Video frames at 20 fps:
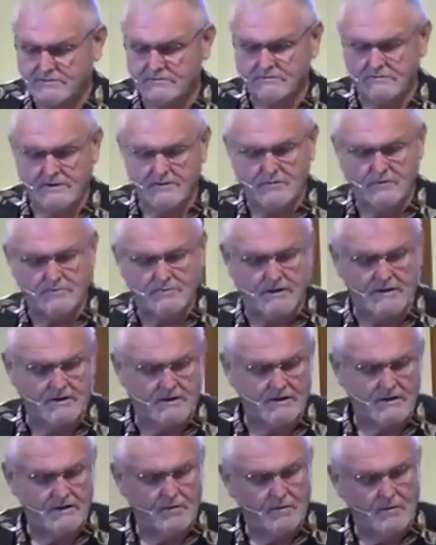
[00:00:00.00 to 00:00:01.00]
read with me
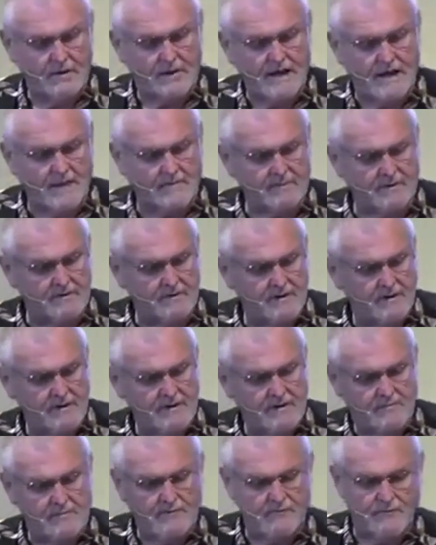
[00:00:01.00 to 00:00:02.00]
what happened
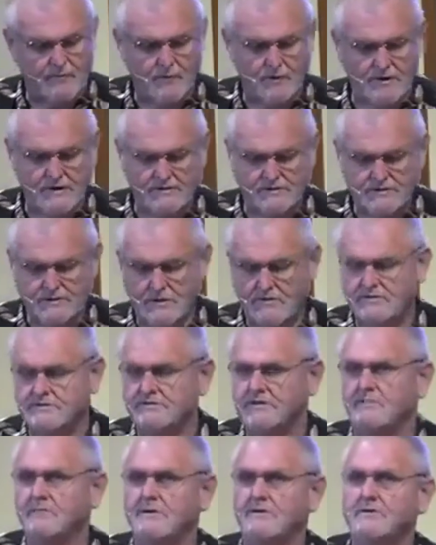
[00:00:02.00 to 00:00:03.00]
before he chose
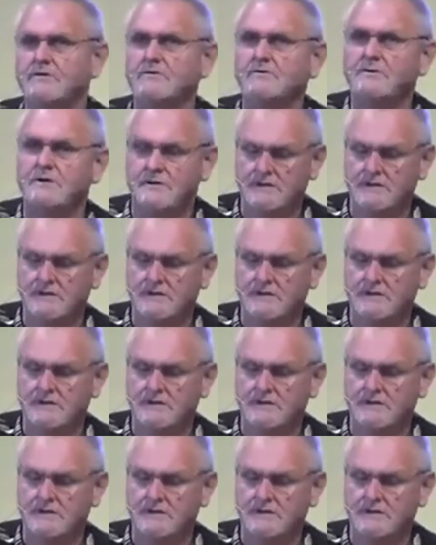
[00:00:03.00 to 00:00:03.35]
them in Luke